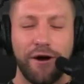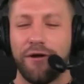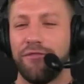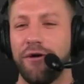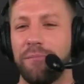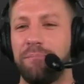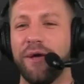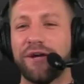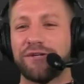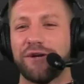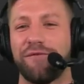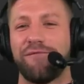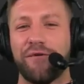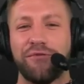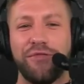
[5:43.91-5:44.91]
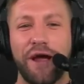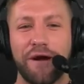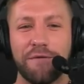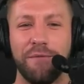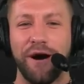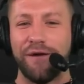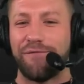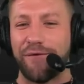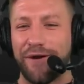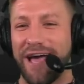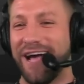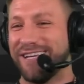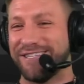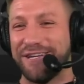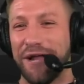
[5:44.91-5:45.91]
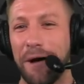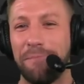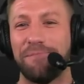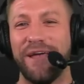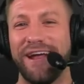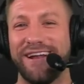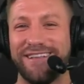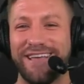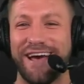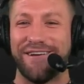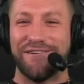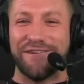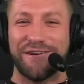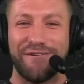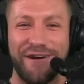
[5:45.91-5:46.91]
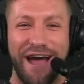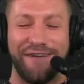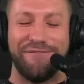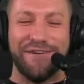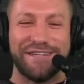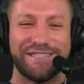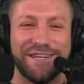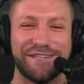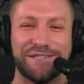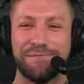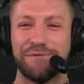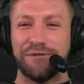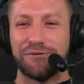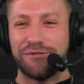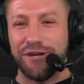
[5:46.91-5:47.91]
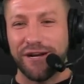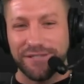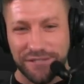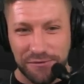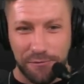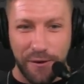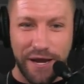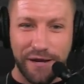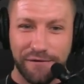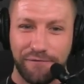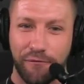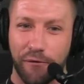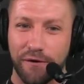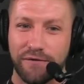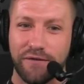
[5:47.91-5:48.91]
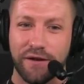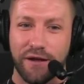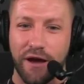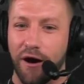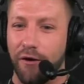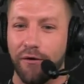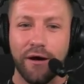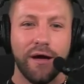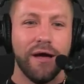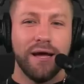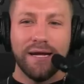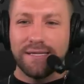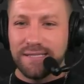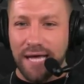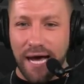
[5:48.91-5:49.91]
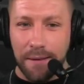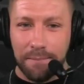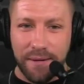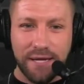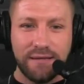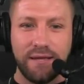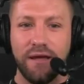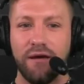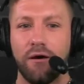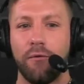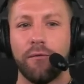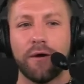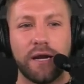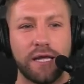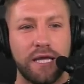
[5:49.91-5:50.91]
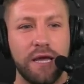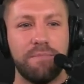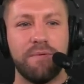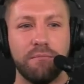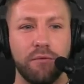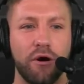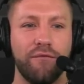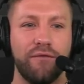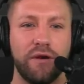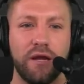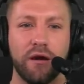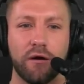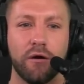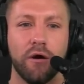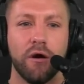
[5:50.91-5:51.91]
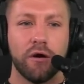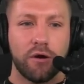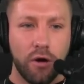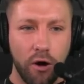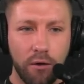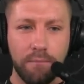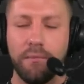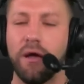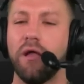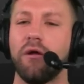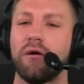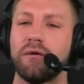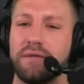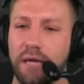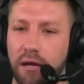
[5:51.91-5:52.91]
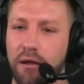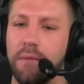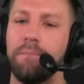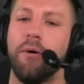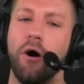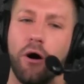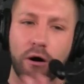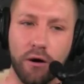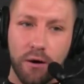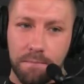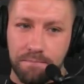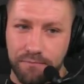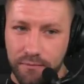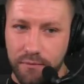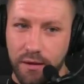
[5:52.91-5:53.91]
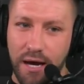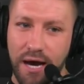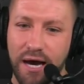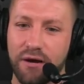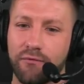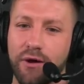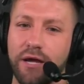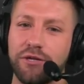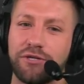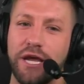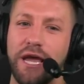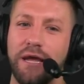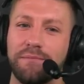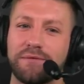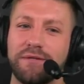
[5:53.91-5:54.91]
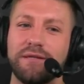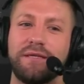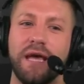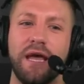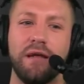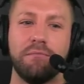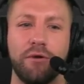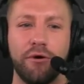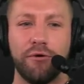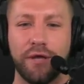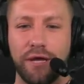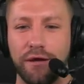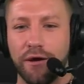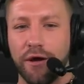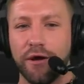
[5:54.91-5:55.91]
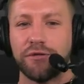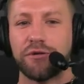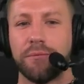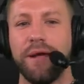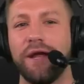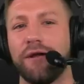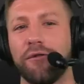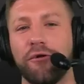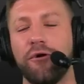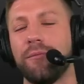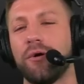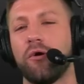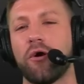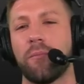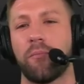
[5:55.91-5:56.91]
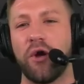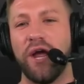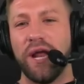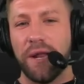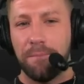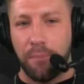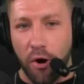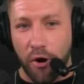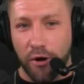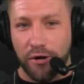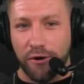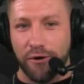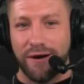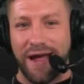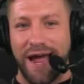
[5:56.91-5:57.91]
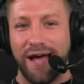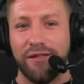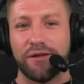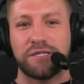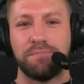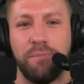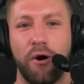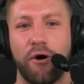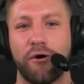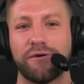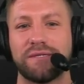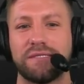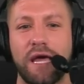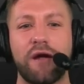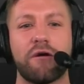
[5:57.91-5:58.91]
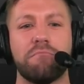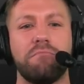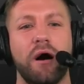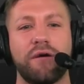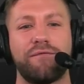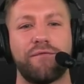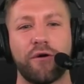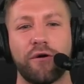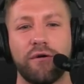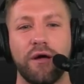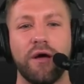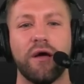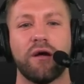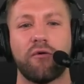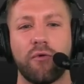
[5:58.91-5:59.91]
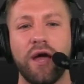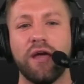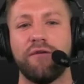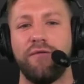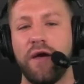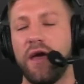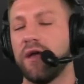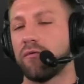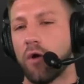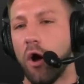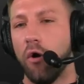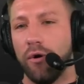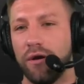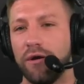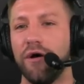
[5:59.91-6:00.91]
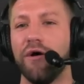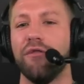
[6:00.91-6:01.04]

The picture for Thayer Munford hasn't updated yet in our graphic system, so Chugs is waiting for it to go. It's not a big deal. We're going to keep it moving here. Kolton Miller, Dylan Parham, Andre James, Natane Moody, Jermaine Eluemunor, Brandon Parker, Alex Bars, Thayer Munford, Greg Van Roten.